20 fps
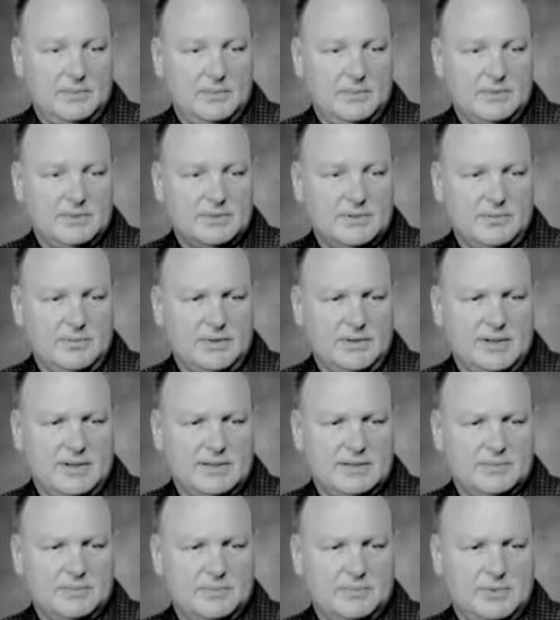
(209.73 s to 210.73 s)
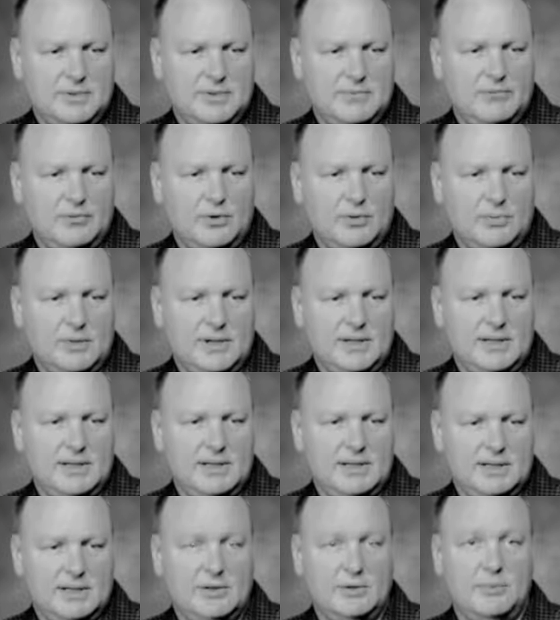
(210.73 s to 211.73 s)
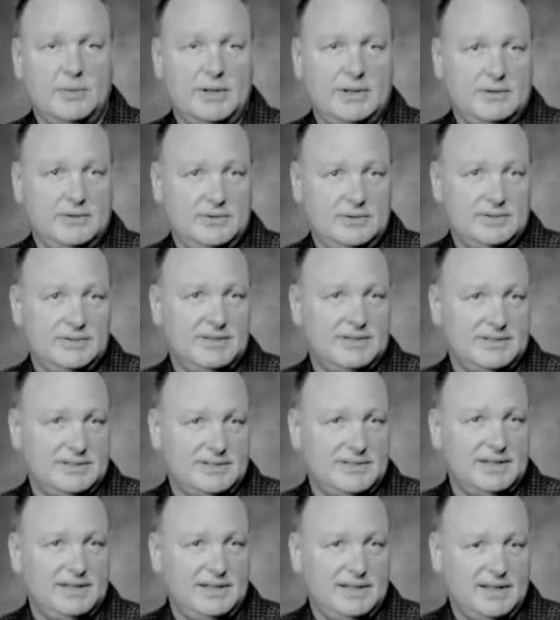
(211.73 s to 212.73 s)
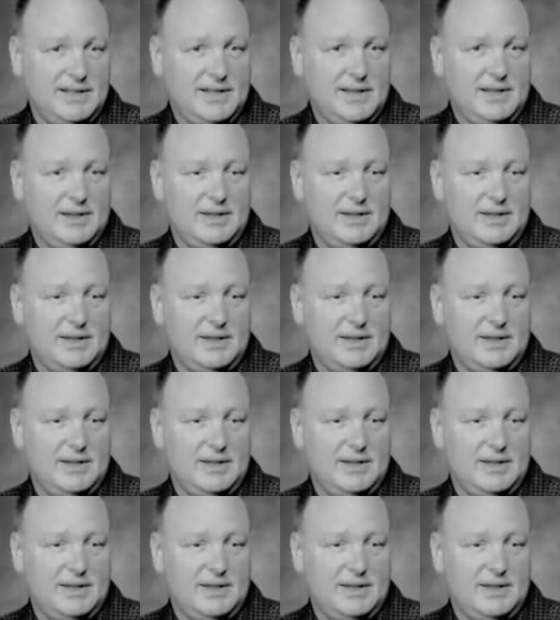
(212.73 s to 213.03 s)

something that's been formulating a little better is seeing